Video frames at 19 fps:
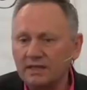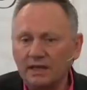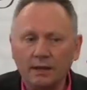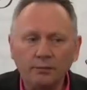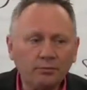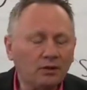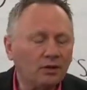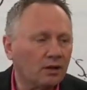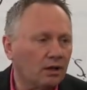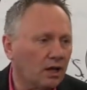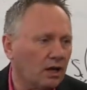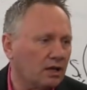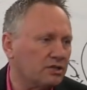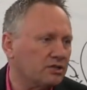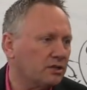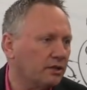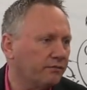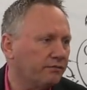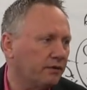saying, I'm doing a lot of
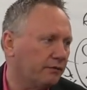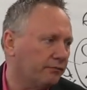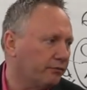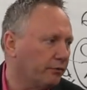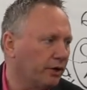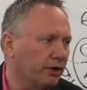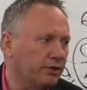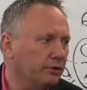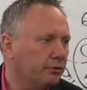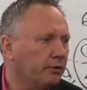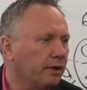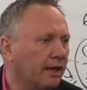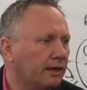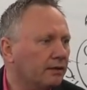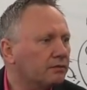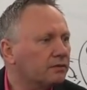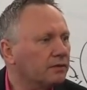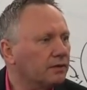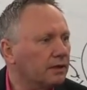stuff up front you
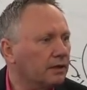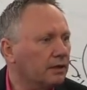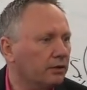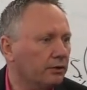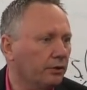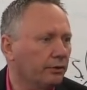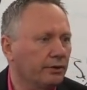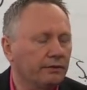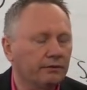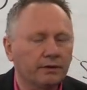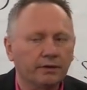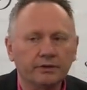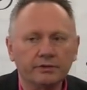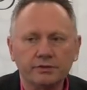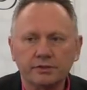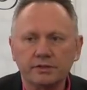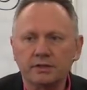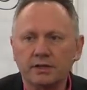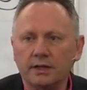can't see and don't even
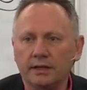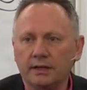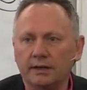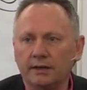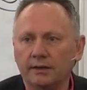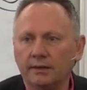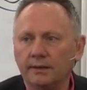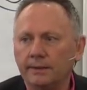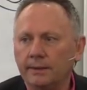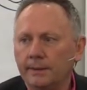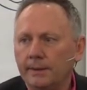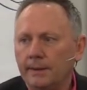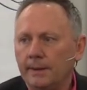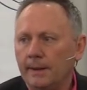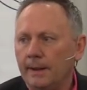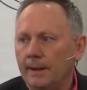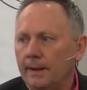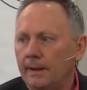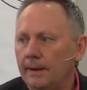understand.
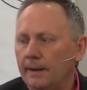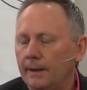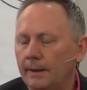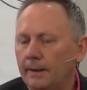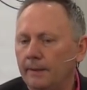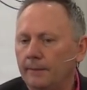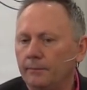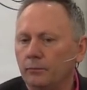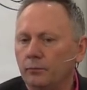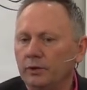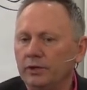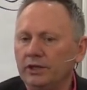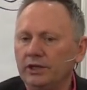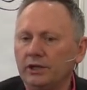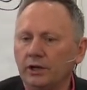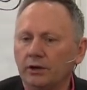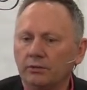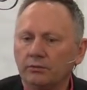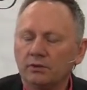When you
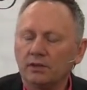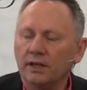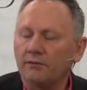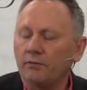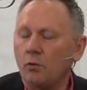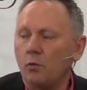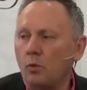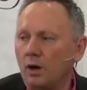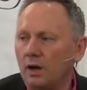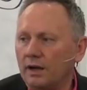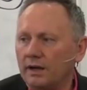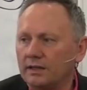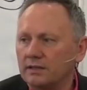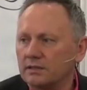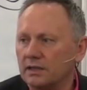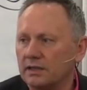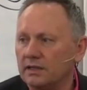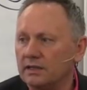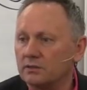go, level one
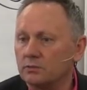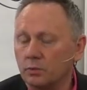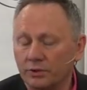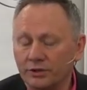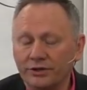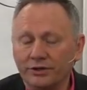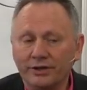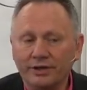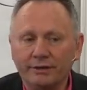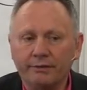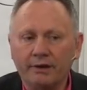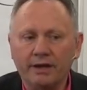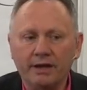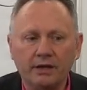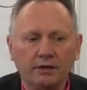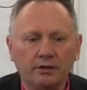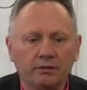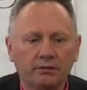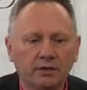is what you're getting ready
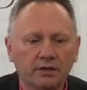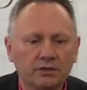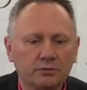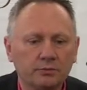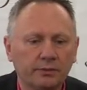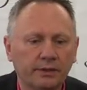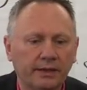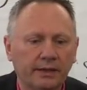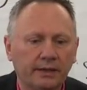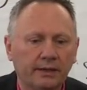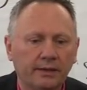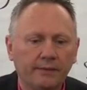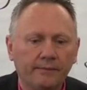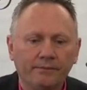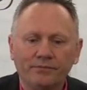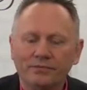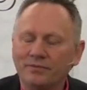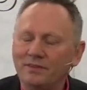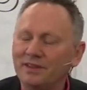to do this week.
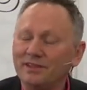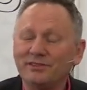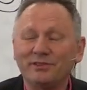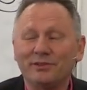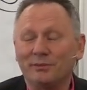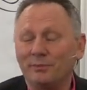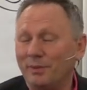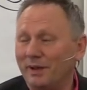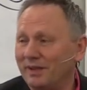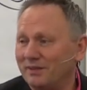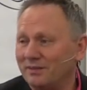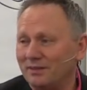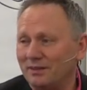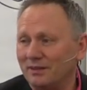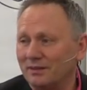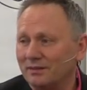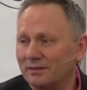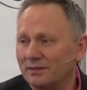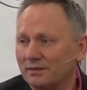These are the
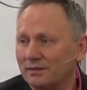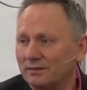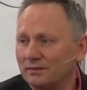basics.